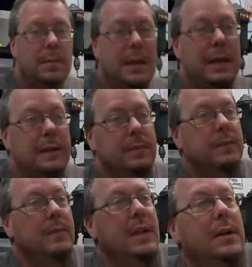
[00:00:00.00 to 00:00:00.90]
But
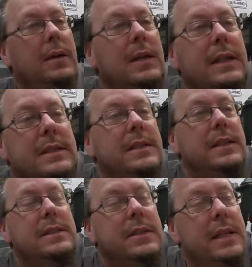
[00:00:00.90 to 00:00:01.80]
uh, let's
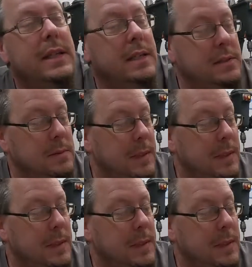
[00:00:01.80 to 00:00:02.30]
see, is there anything else